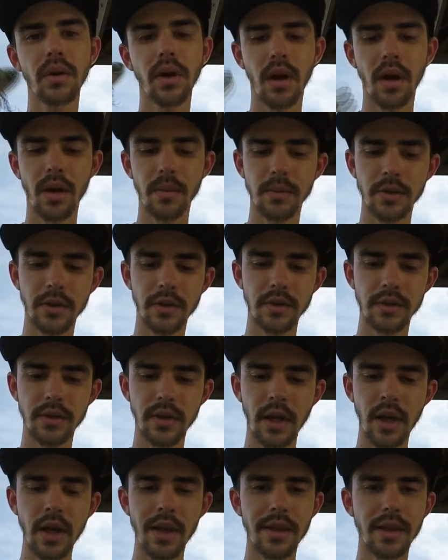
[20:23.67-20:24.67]
options.
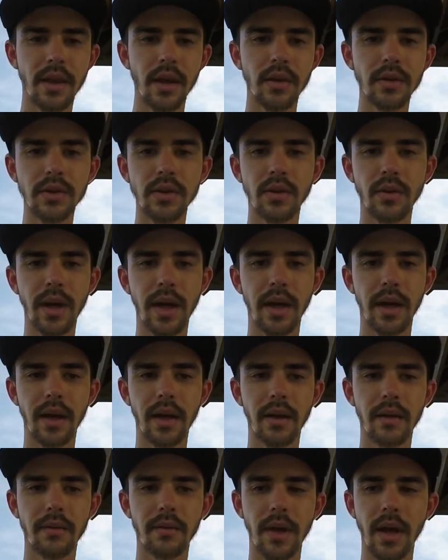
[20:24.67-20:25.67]
They also
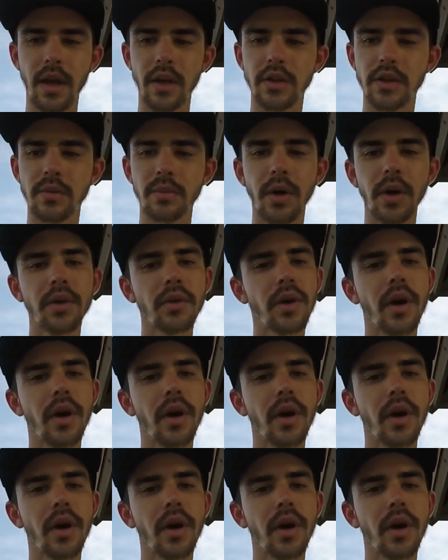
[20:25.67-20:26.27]
have a smaller